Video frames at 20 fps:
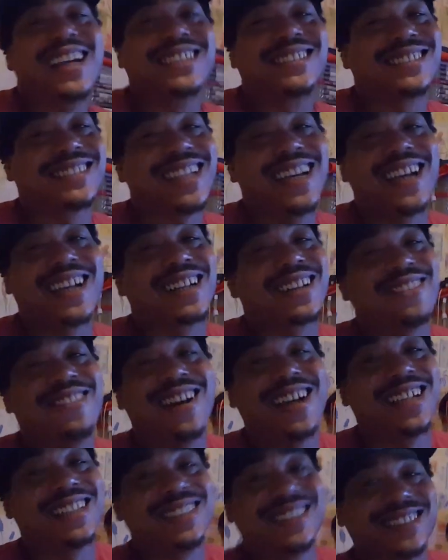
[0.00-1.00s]
asked that
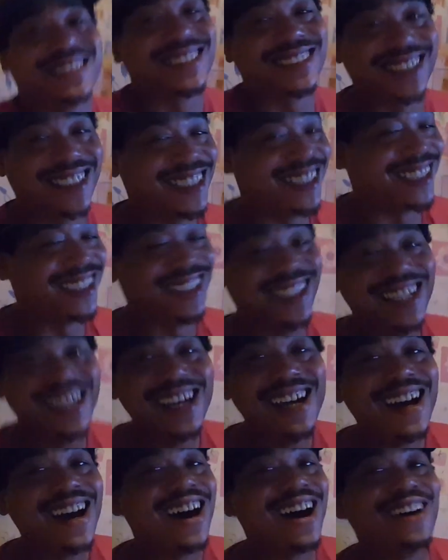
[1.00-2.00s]
question.
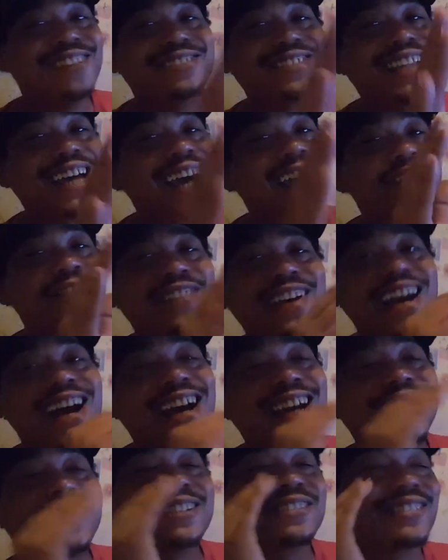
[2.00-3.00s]
I'm laughing.
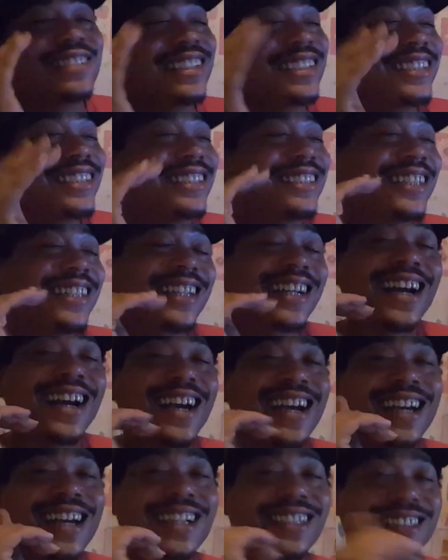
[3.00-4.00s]
I didn't really think
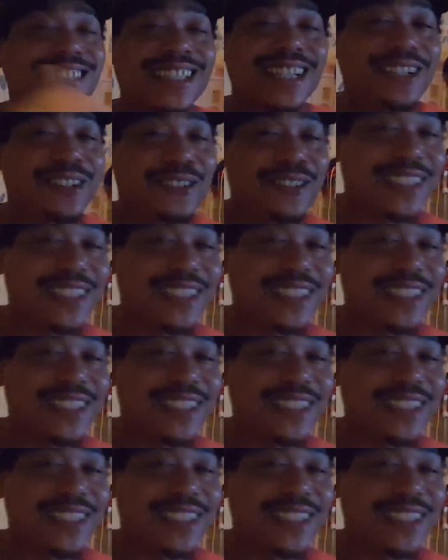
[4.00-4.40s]
I asked that